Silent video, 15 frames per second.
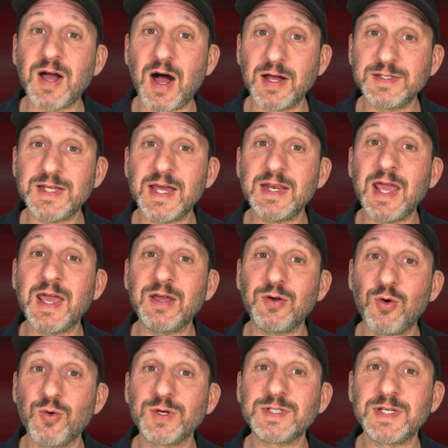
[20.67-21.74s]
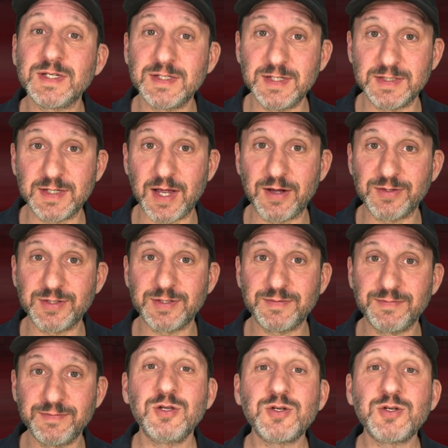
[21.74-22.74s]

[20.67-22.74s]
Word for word: content and course discounts.